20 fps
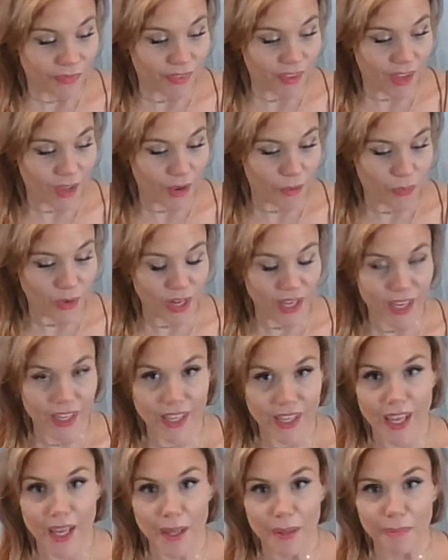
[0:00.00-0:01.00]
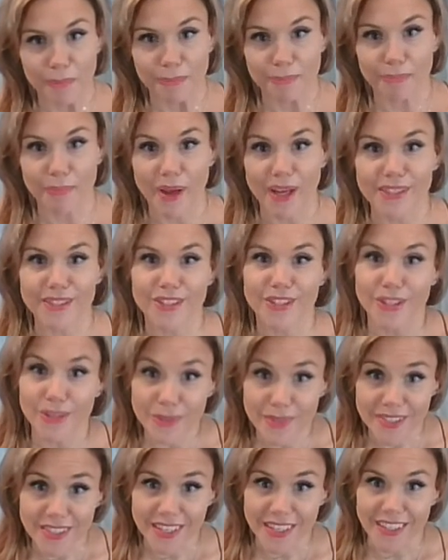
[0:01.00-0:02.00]
And when I came back to
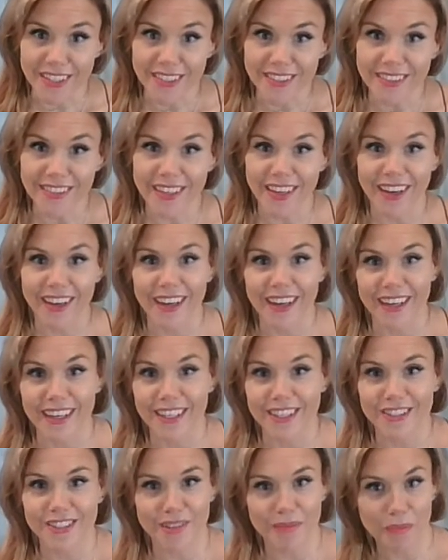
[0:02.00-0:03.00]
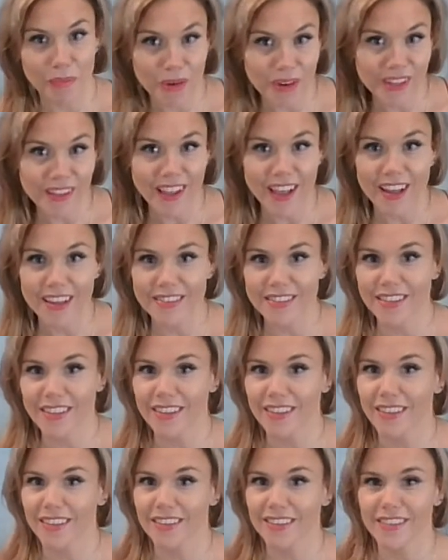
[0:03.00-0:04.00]
Houston, I took more
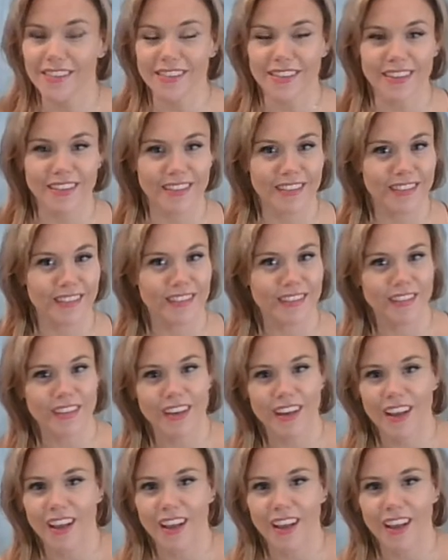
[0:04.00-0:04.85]
classes, and